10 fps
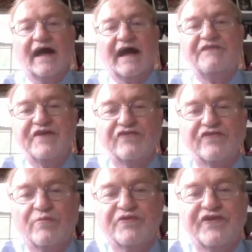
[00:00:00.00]
God
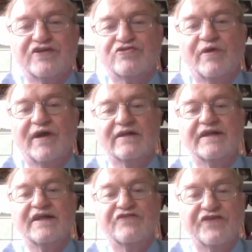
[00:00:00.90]
thinks
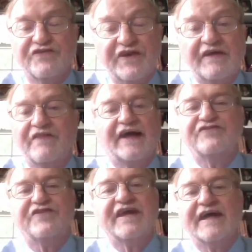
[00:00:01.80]
homosexuality is a sin,
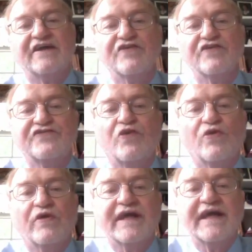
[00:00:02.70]
that's the end of the
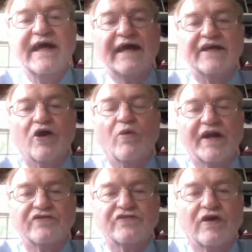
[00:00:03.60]
story, and don't
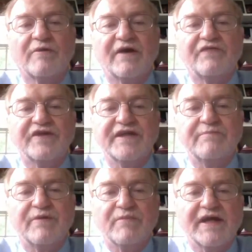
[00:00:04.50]
want to talk about the
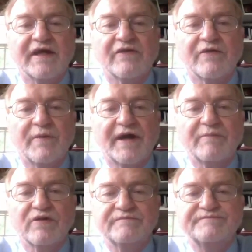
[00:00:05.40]
deeper meaning of the Bible.